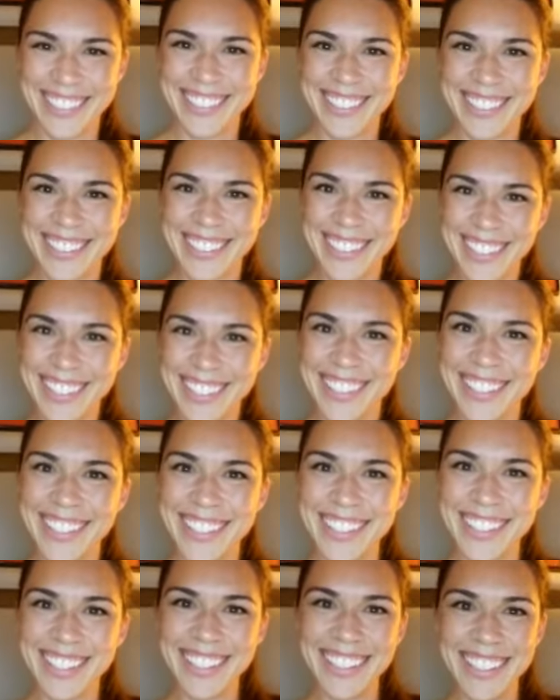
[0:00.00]

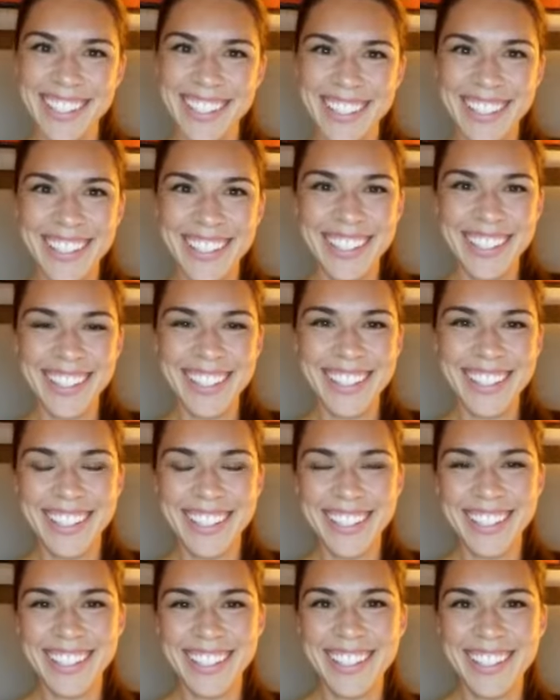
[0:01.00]

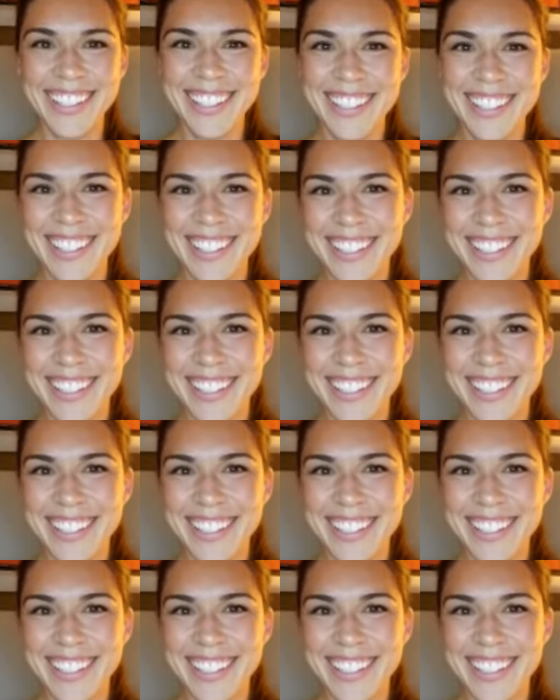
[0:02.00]
[no speech]